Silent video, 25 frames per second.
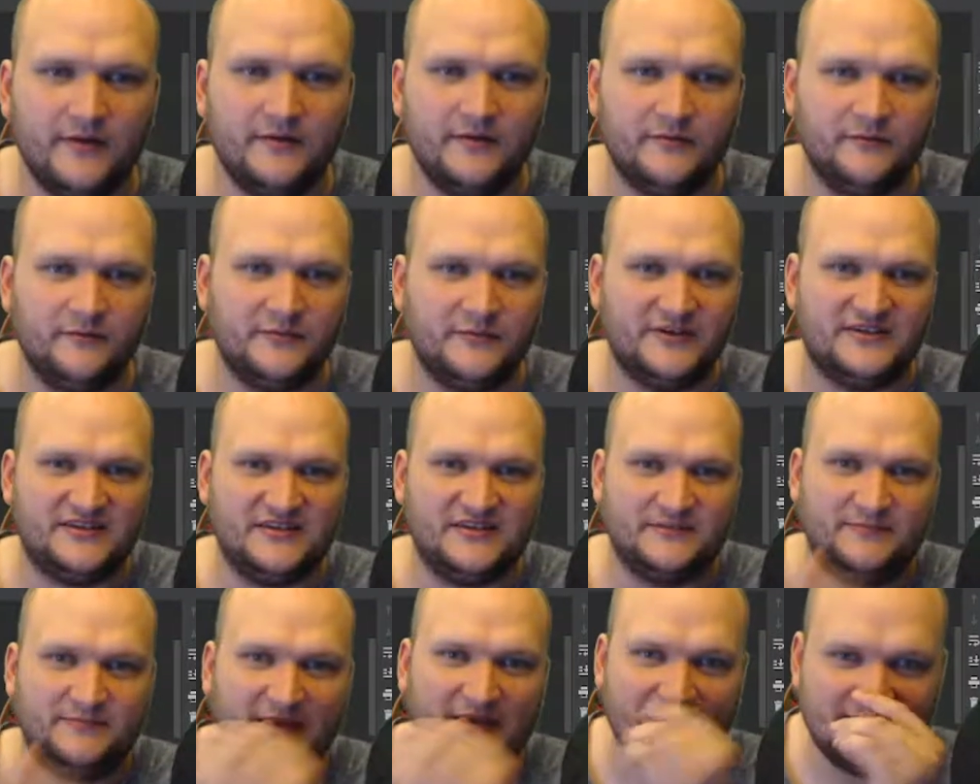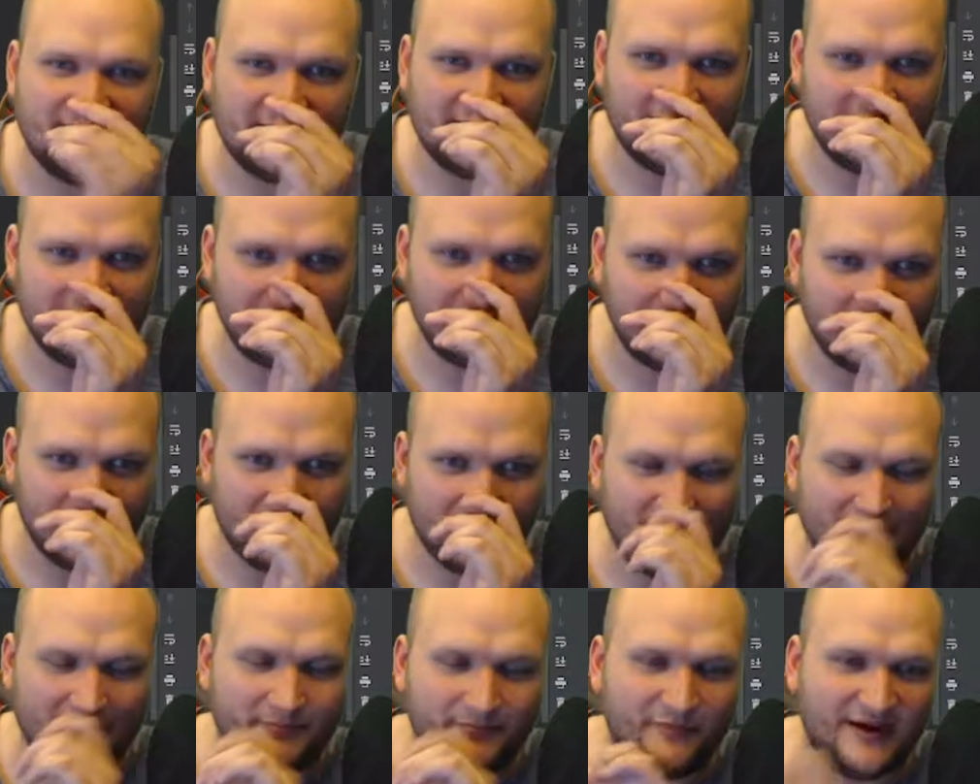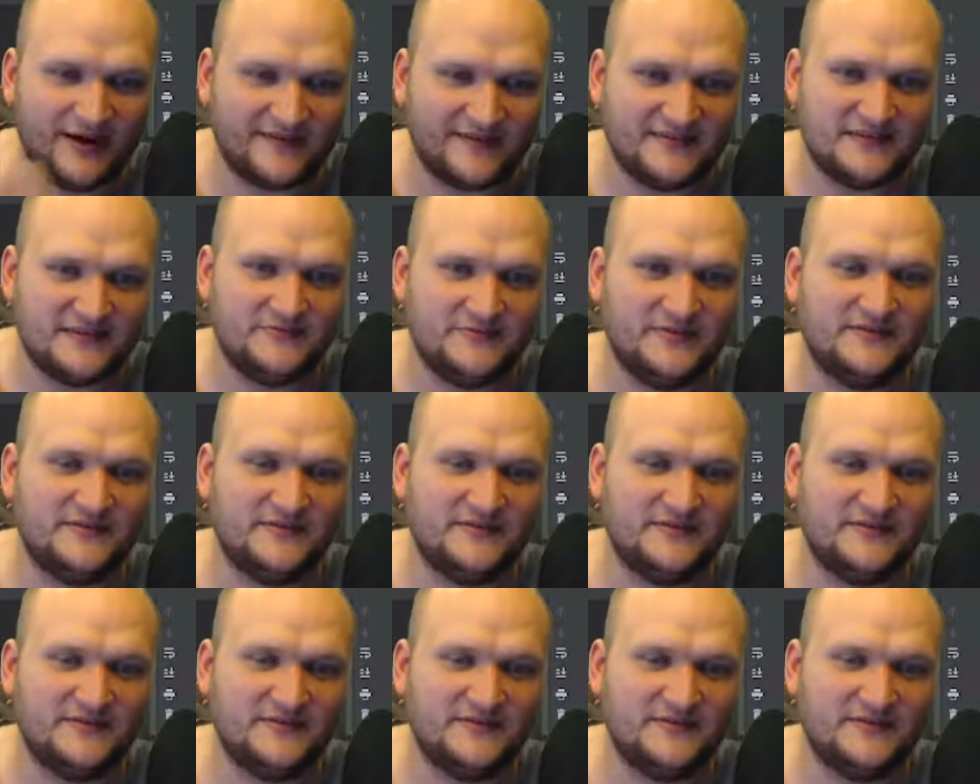which is basically very bad practice. But